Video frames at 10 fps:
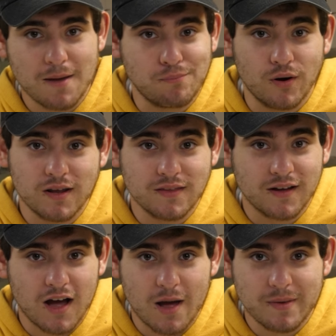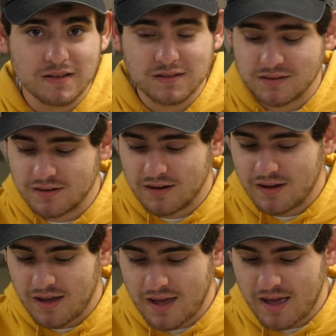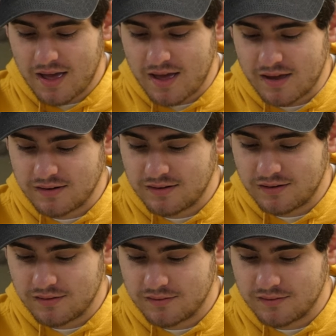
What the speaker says: put it in the comments, and